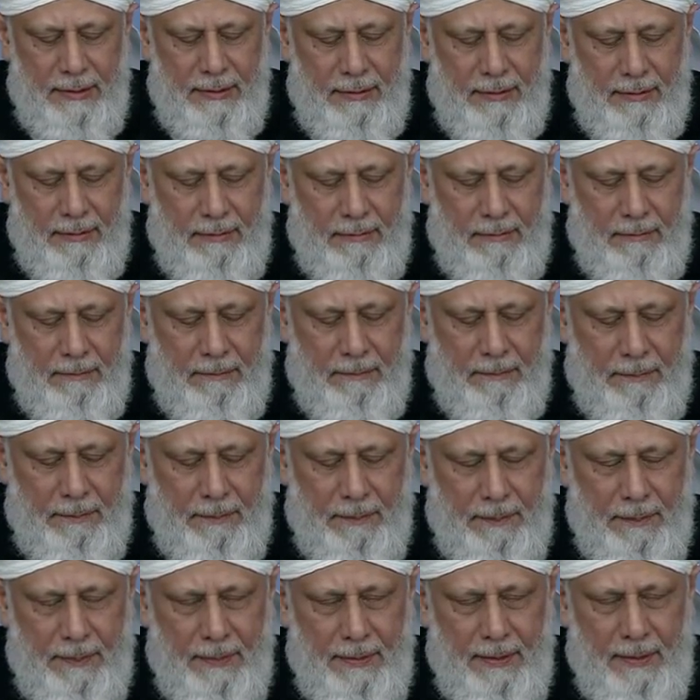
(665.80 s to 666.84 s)
Here,
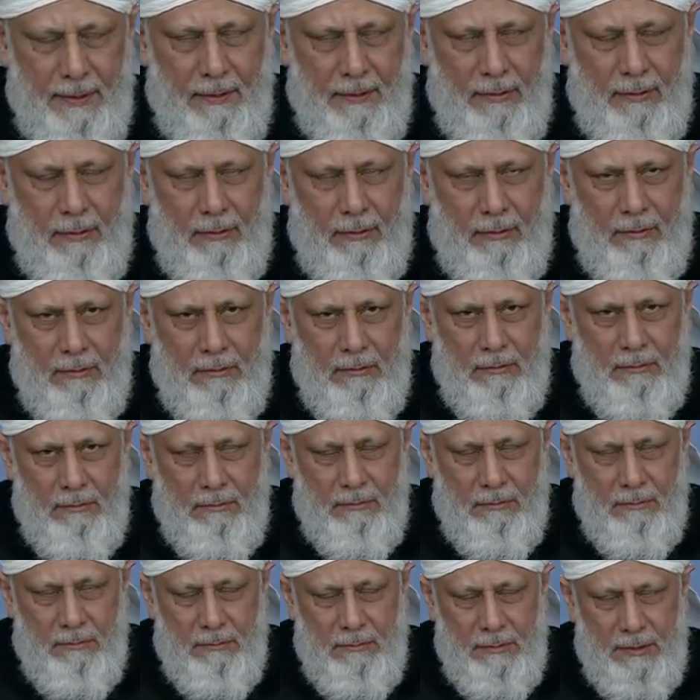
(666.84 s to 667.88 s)
as well
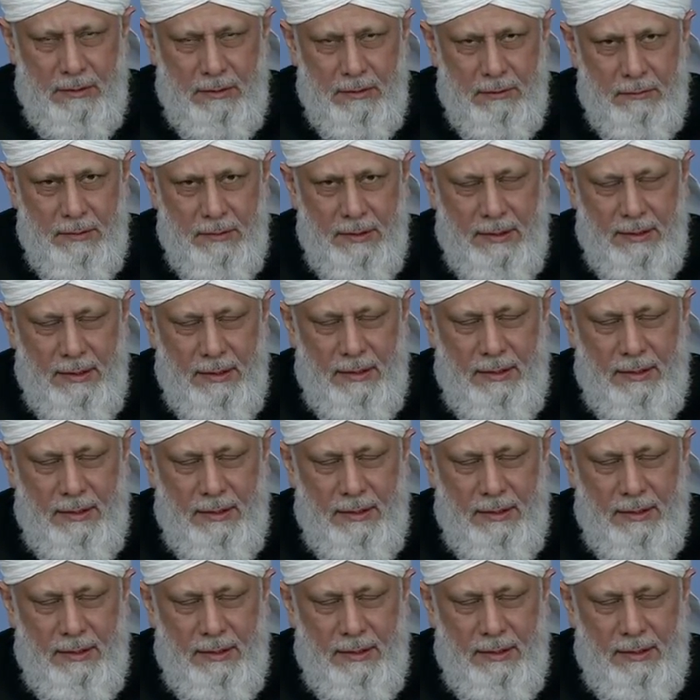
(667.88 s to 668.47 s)
in several in